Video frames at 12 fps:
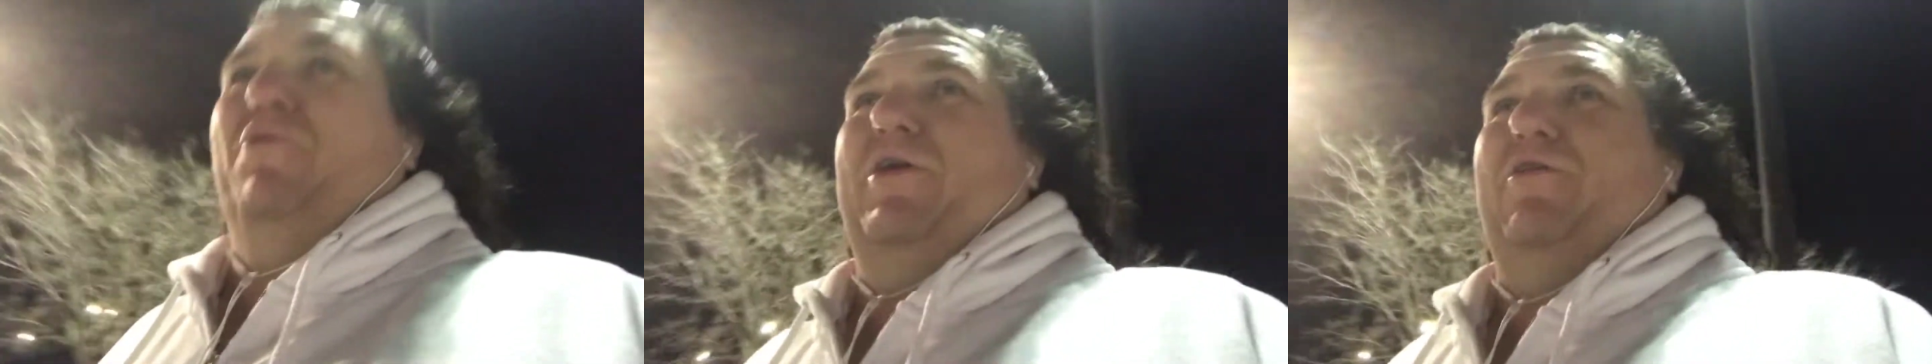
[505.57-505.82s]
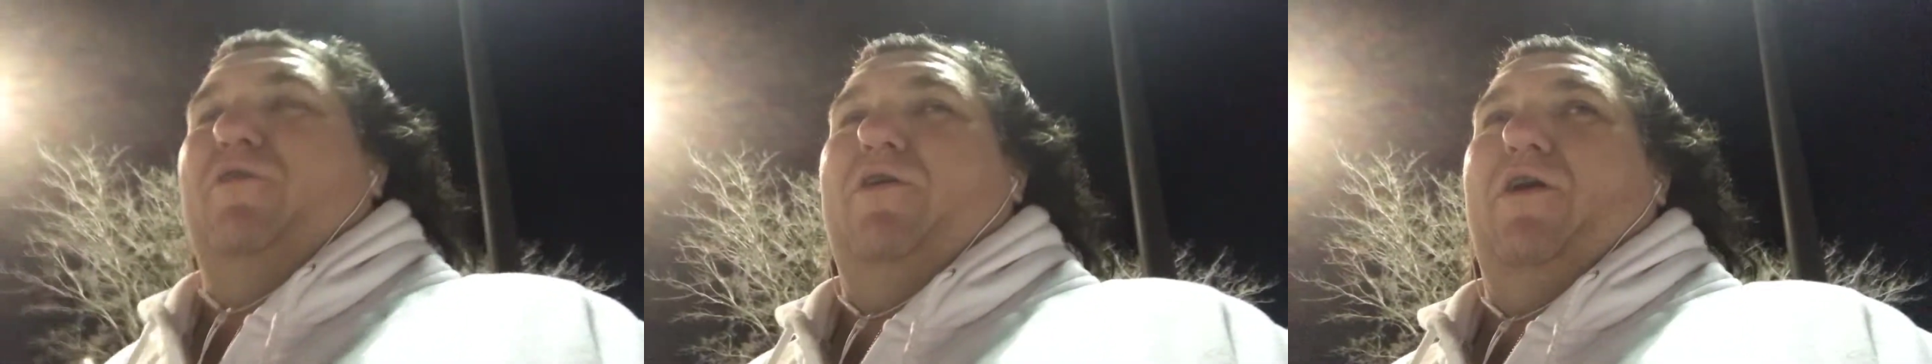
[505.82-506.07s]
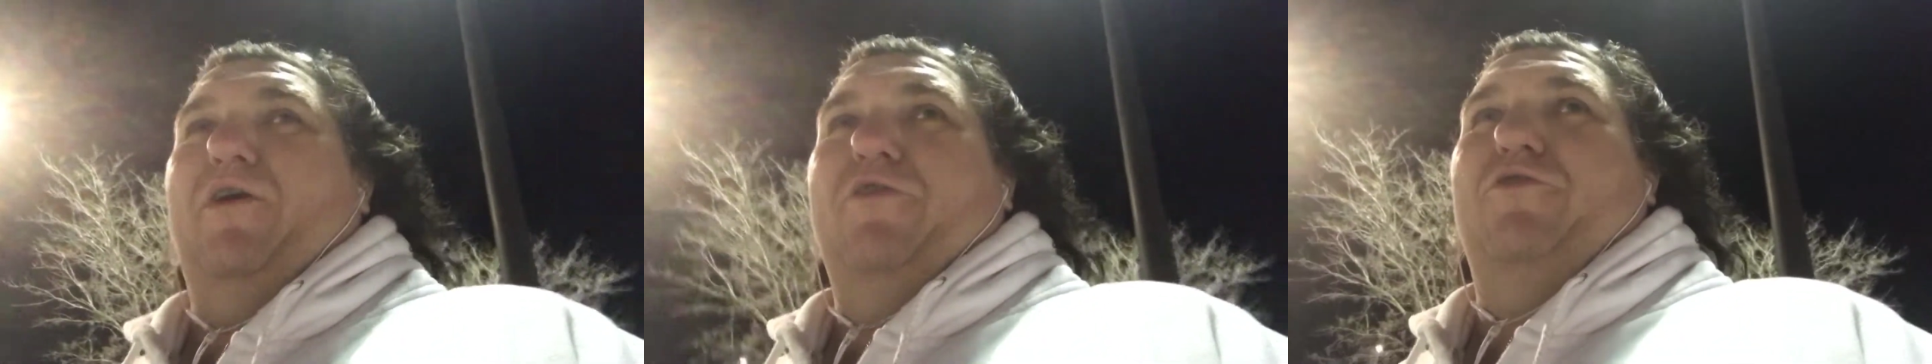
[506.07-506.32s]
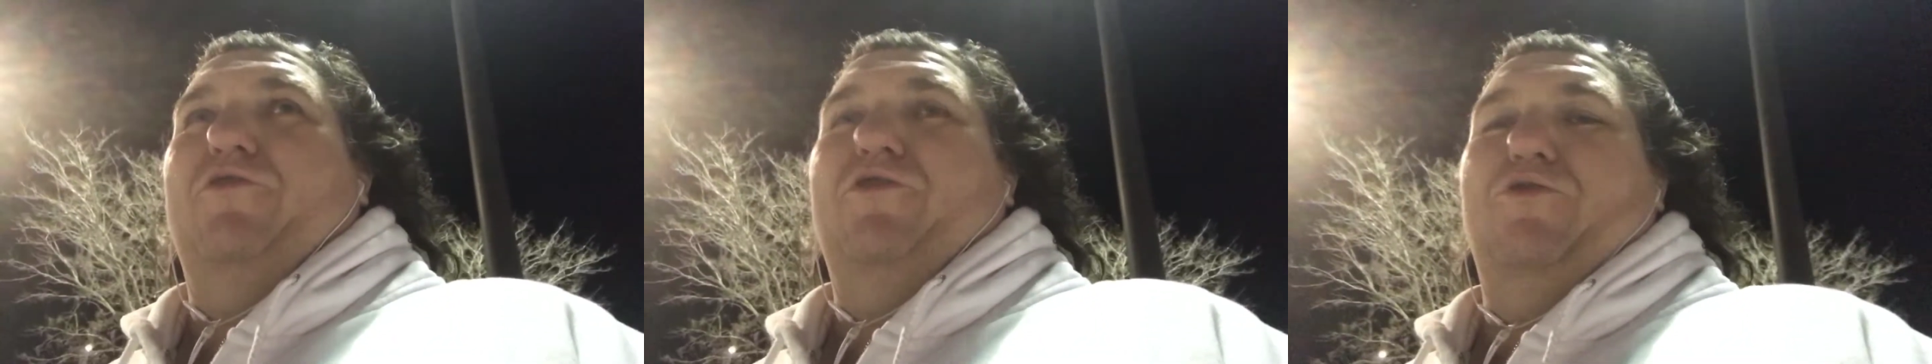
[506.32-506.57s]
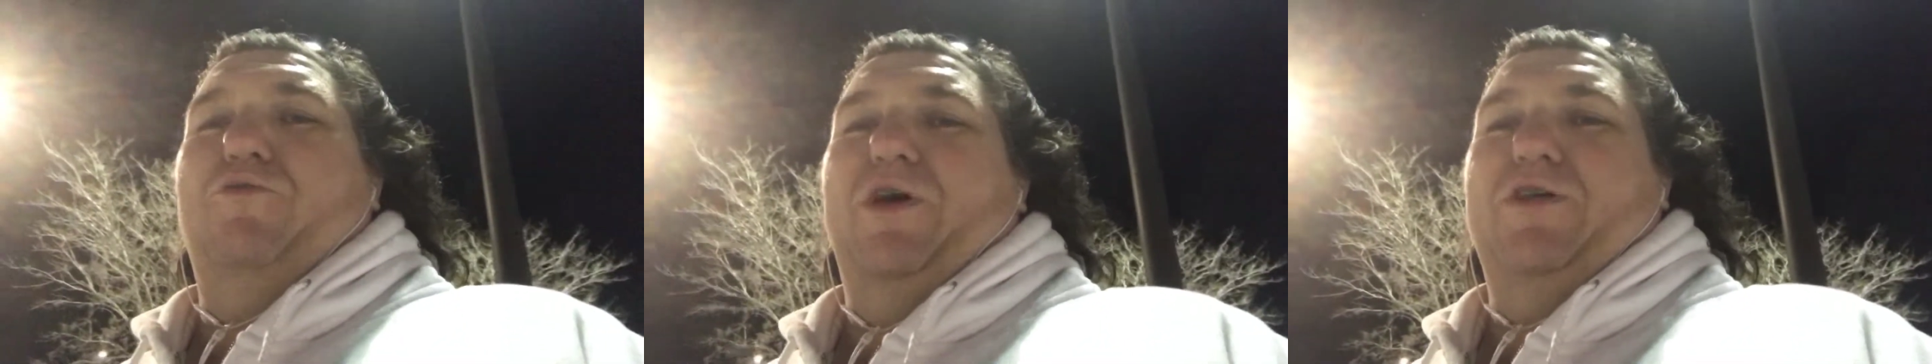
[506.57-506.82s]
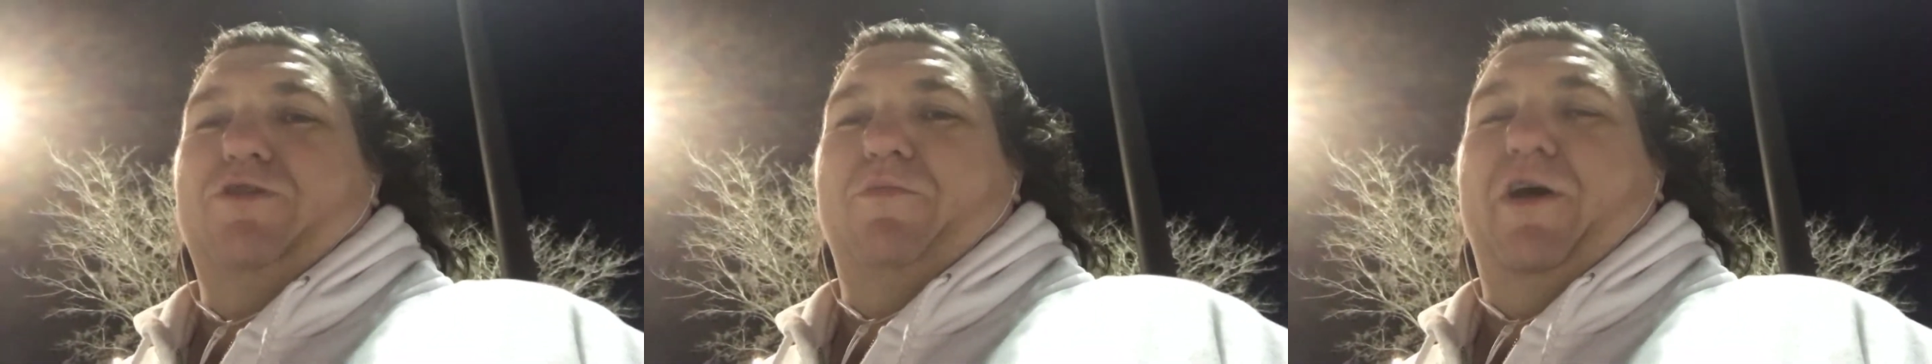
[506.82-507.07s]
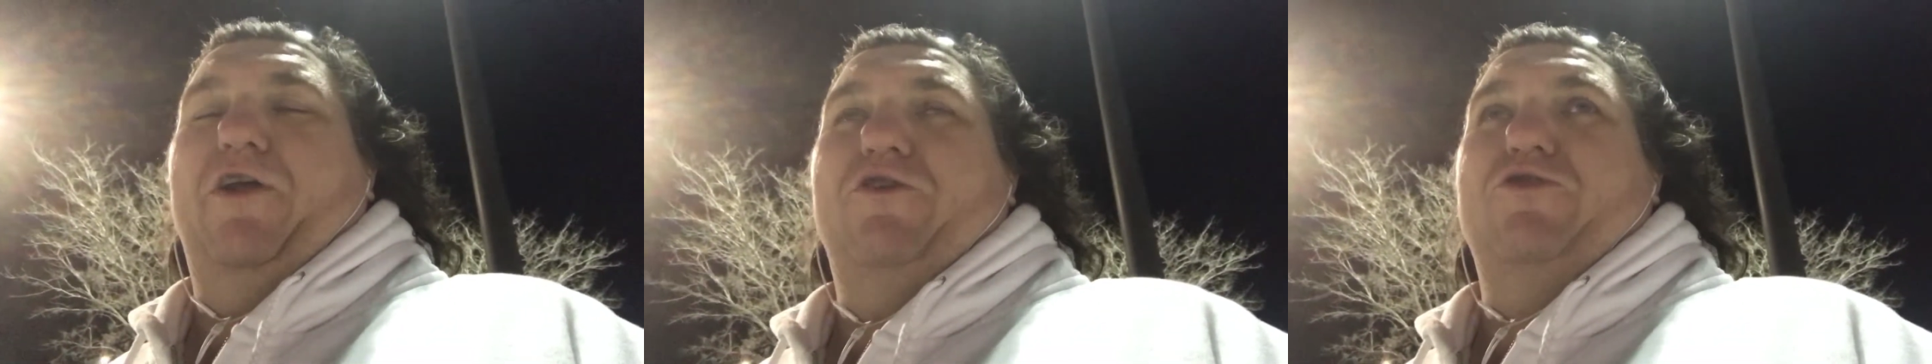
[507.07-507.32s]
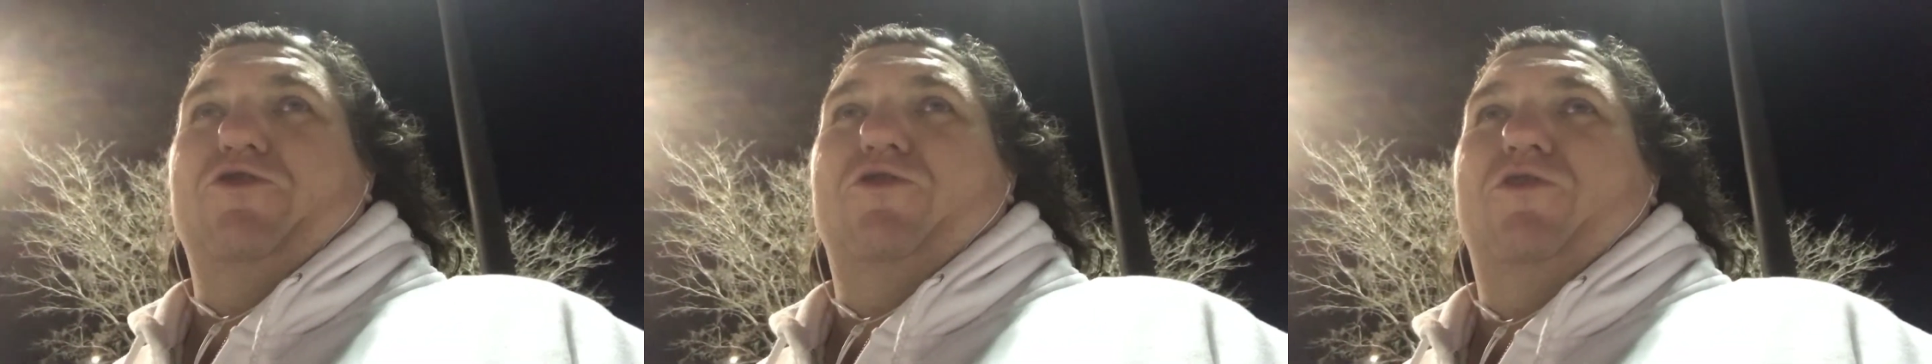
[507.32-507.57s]
that are under you as a
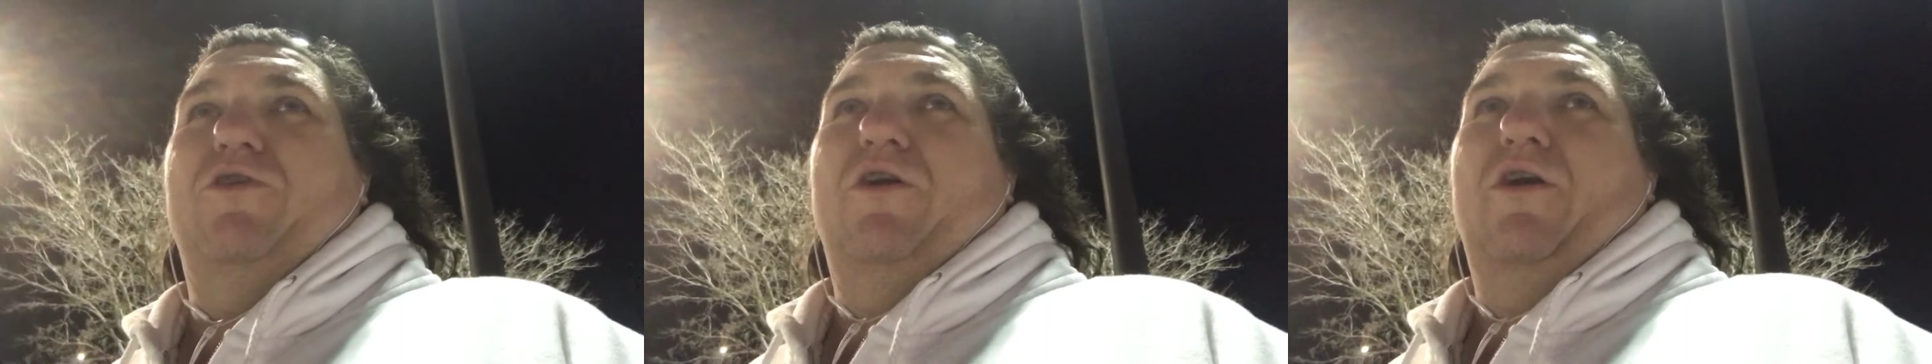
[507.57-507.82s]
manager,